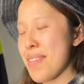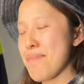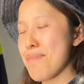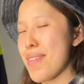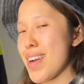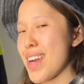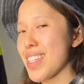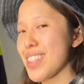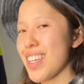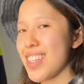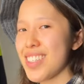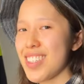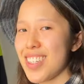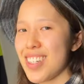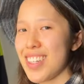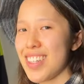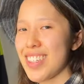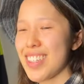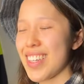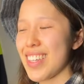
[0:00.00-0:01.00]

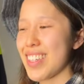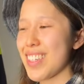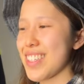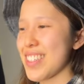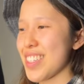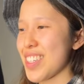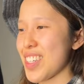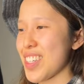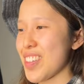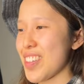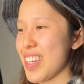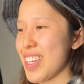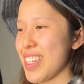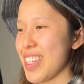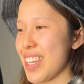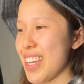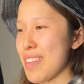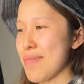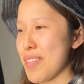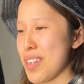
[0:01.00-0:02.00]
Mangnyeong, that is the Korean
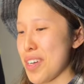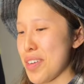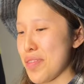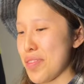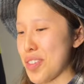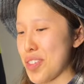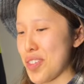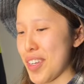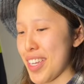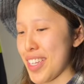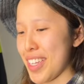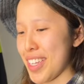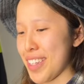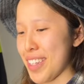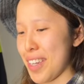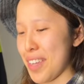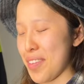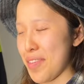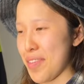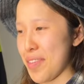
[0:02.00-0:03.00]
name of
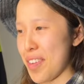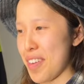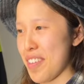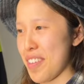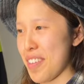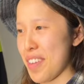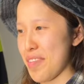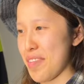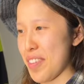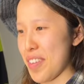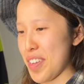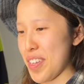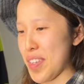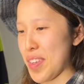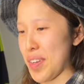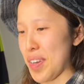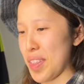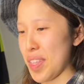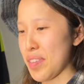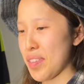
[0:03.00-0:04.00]
Dragonite. Very, very
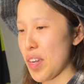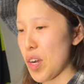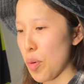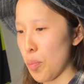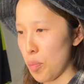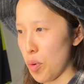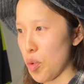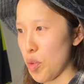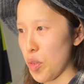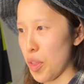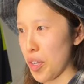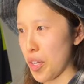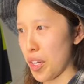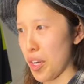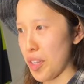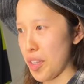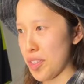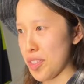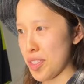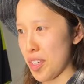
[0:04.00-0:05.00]
cute. I love how bold the
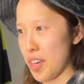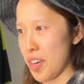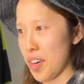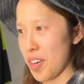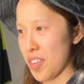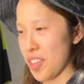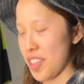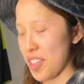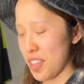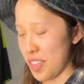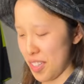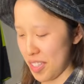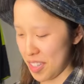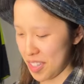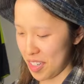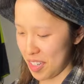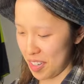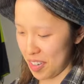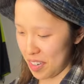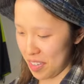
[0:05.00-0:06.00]
colors are on this
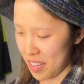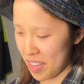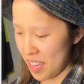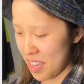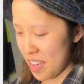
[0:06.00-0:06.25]
card.